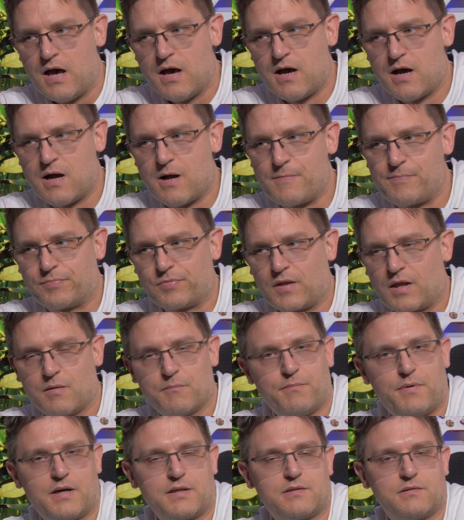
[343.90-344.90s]

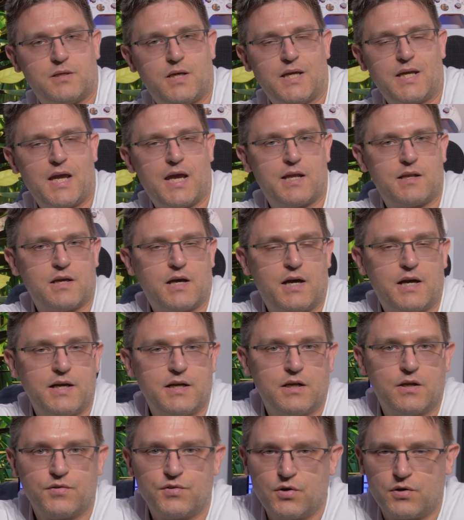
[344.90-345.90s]
But again,
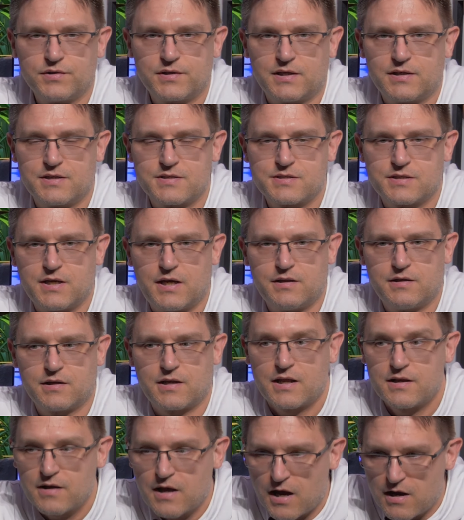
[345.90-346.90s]
I don't understand it.
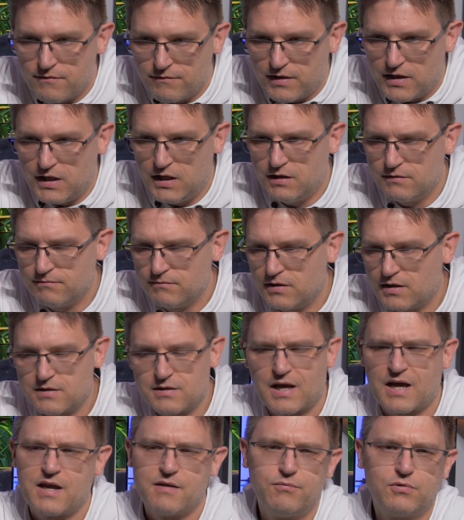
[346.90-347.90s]
And
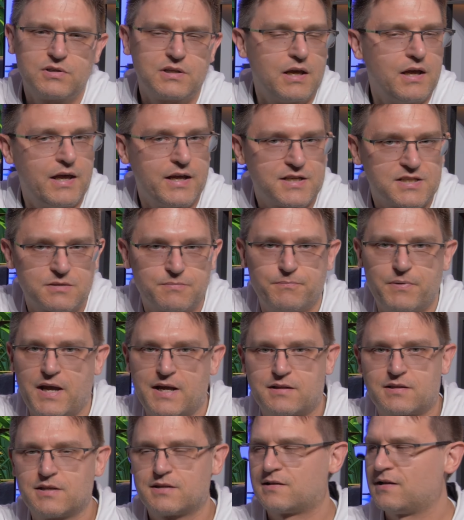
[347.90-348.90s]
I would
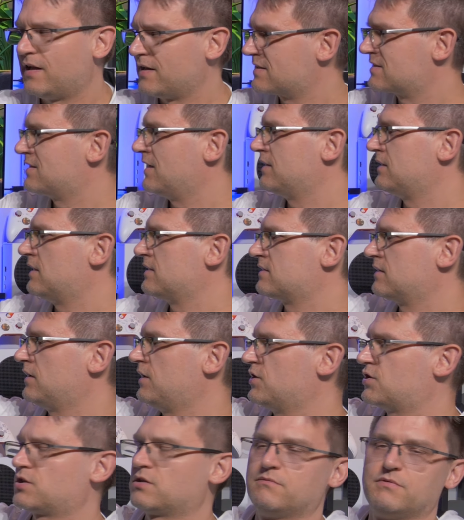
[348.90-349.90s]
expect that, let's say there's an
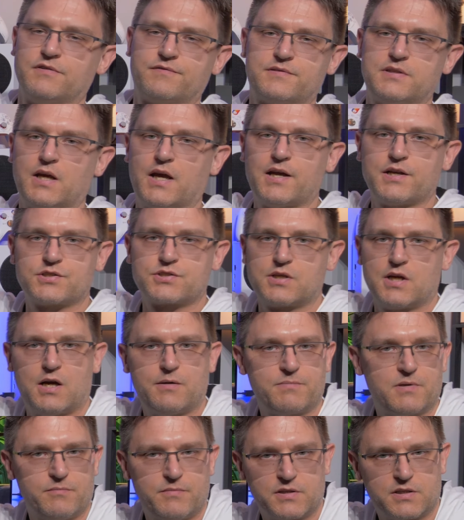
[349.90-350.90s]
issue with the HDR
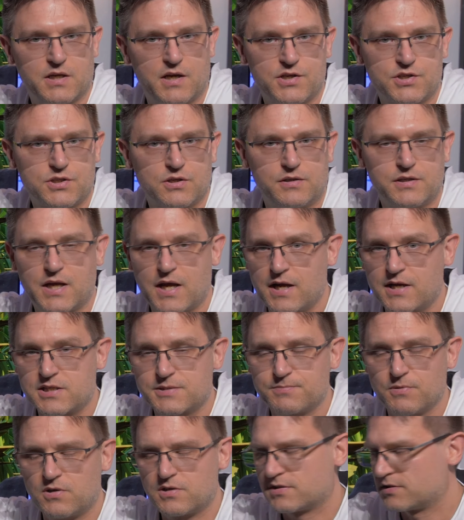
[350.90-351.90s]
implementation on the
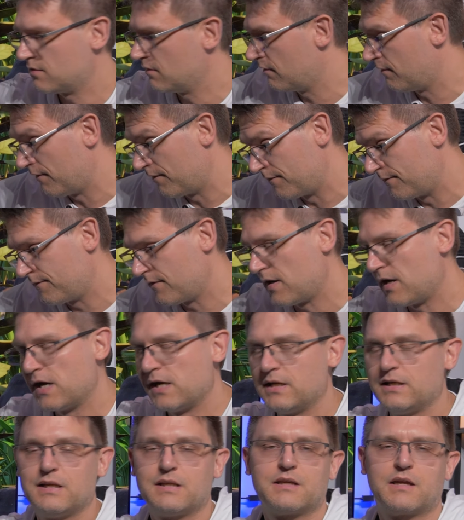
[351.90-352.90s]
Xbox,
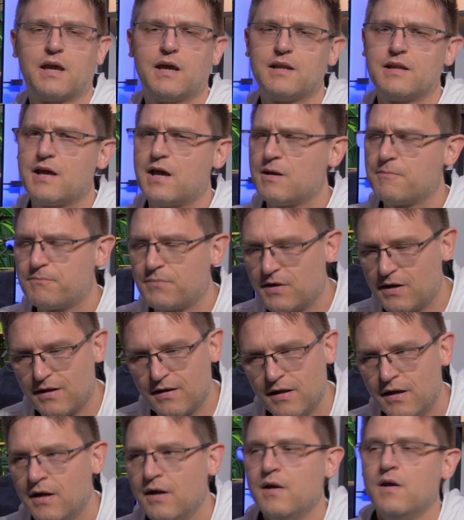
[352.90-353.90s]
fine, it can
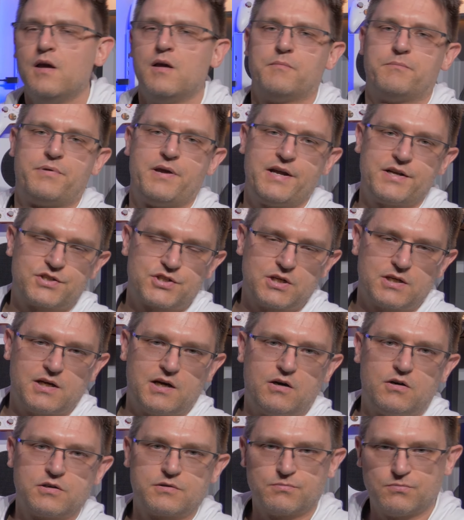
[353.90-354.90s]
happen, patch it
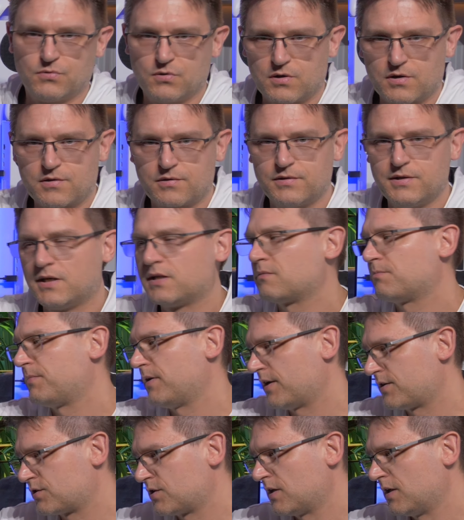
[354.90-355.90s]
out, work on it,
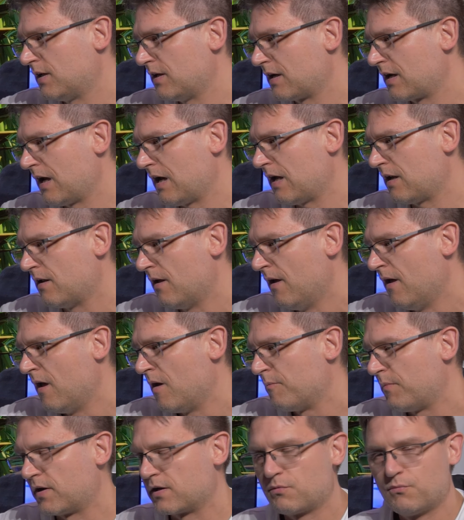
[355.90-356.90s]
patch it in again.
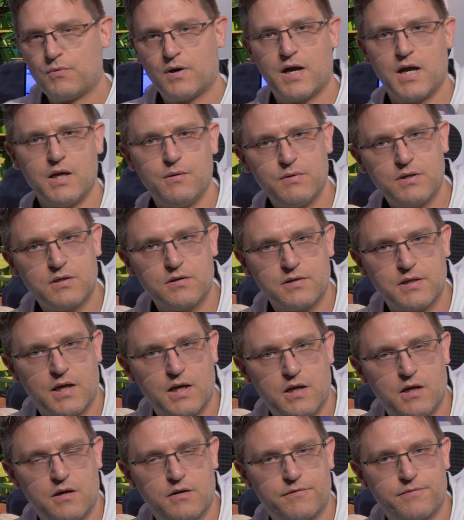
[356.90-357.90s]
But why we don't
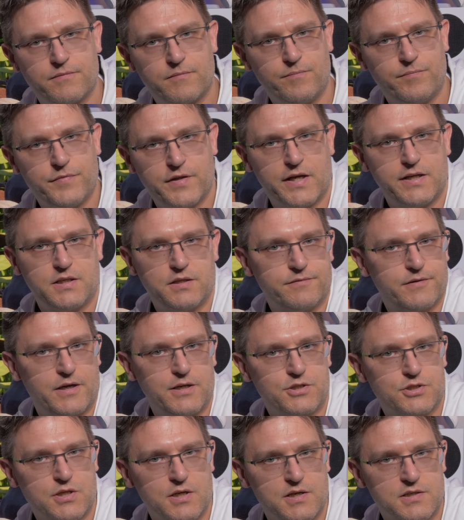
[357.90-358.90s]
have native
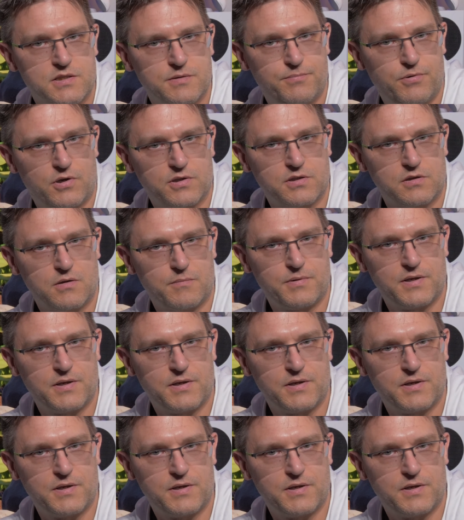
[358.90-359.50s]
HDR support on the